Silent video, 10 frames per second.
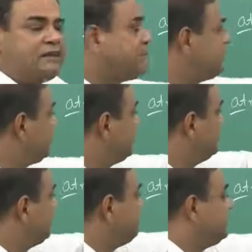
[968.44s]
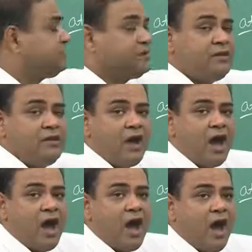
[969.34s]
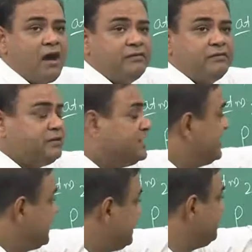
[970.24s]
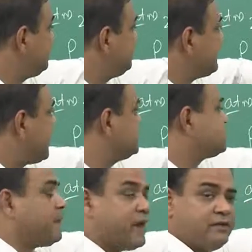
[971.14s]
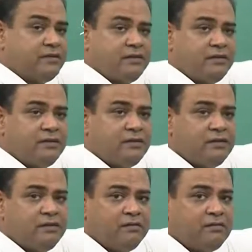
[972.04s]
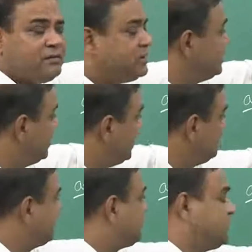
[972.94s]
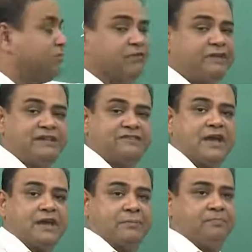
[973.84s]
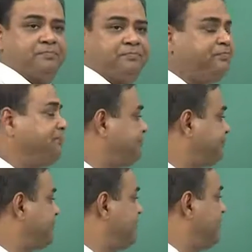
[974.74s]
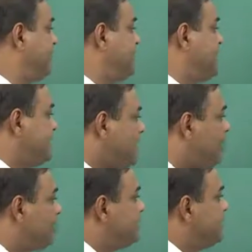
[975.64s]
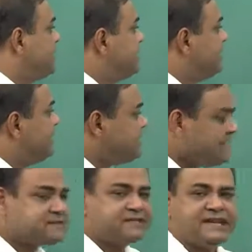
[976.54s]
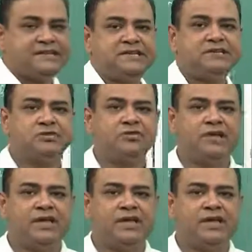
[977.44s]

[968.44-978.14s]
particular definition is satisfied in this particular phase diagram. Now, let us get into